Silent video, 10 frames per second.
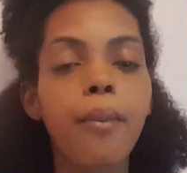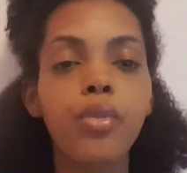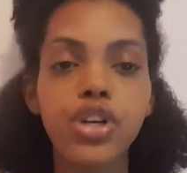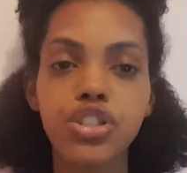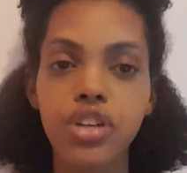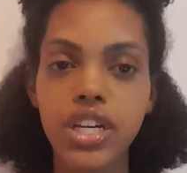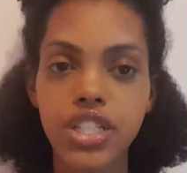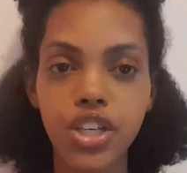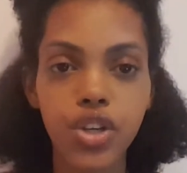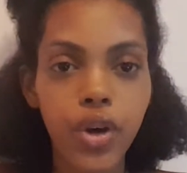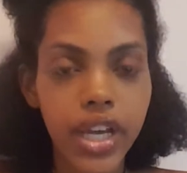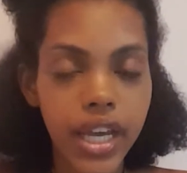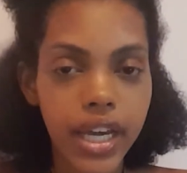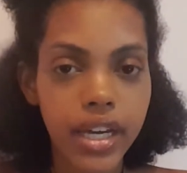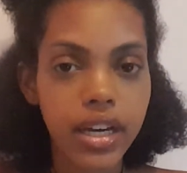moisturizing your
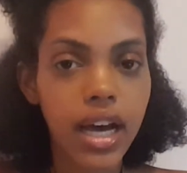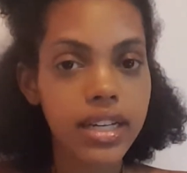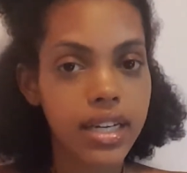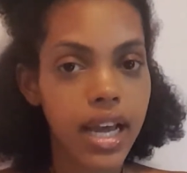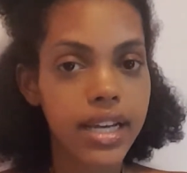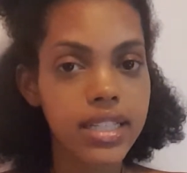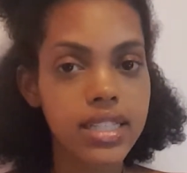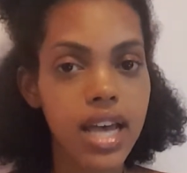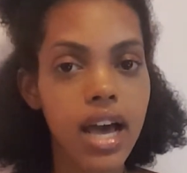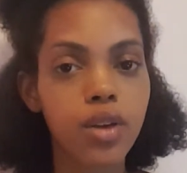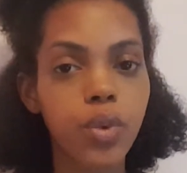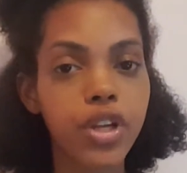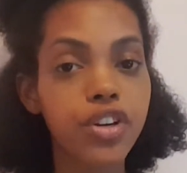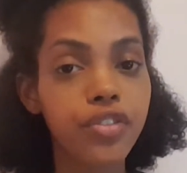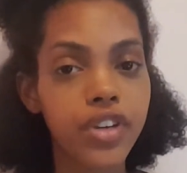hair at night, and
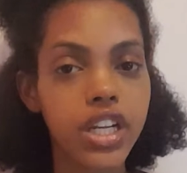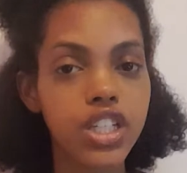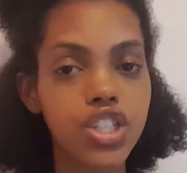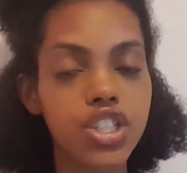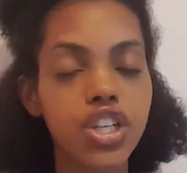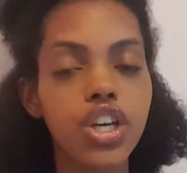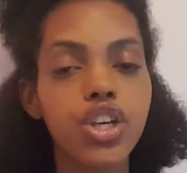when you're finished,